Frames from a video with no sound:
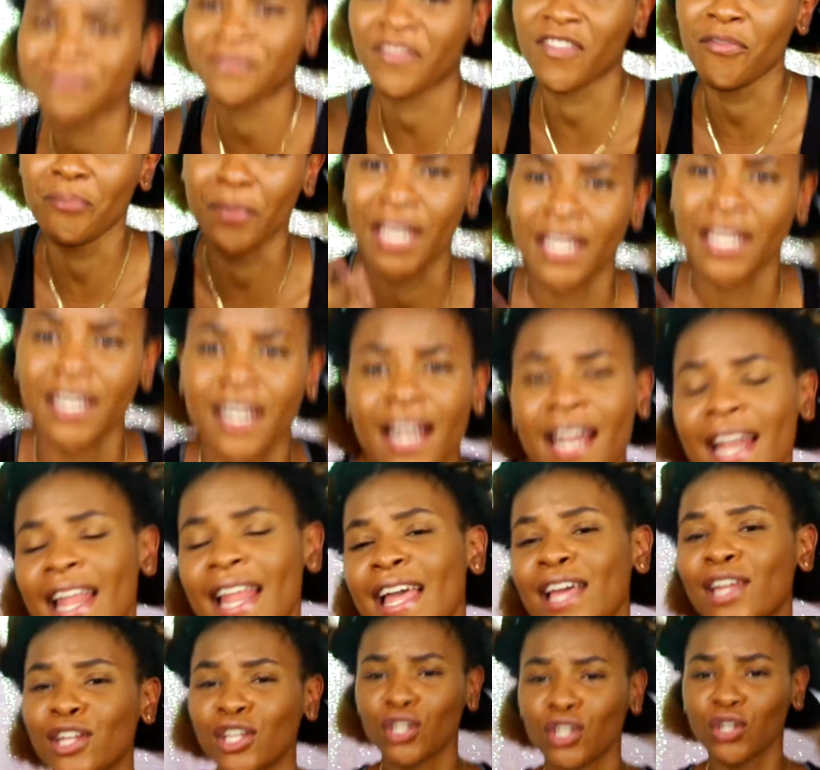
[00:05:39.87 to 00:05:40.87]
for me to
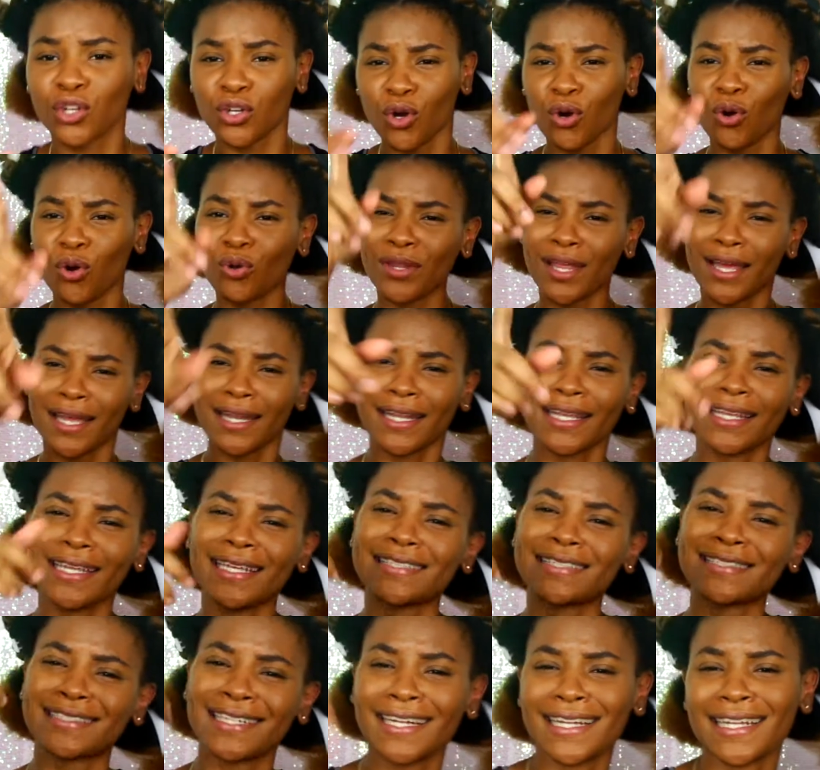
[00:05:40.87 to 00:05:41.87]
let it go that
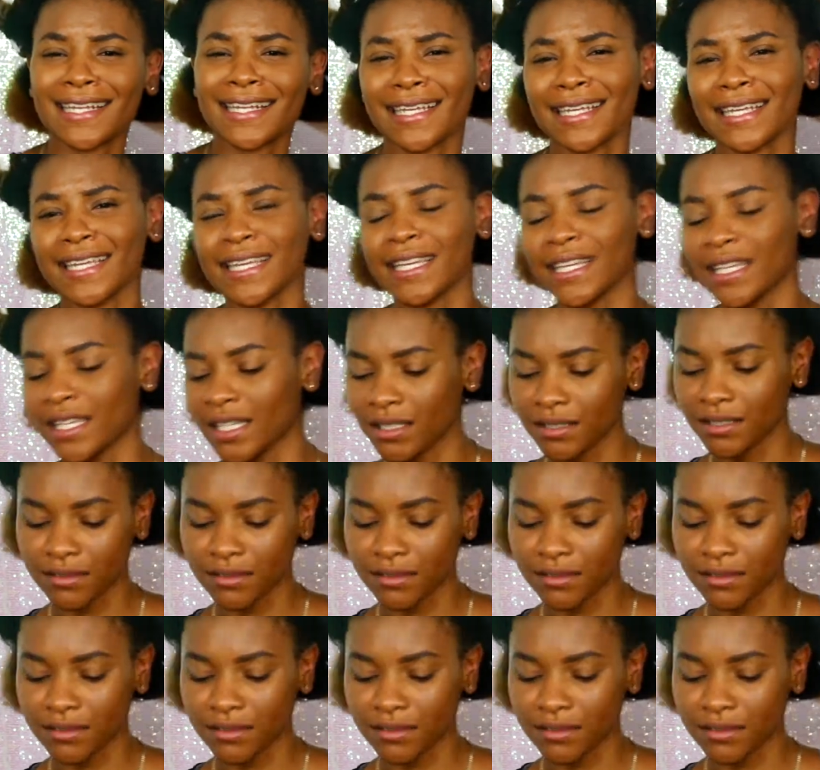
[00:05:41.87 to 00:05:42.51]
easily.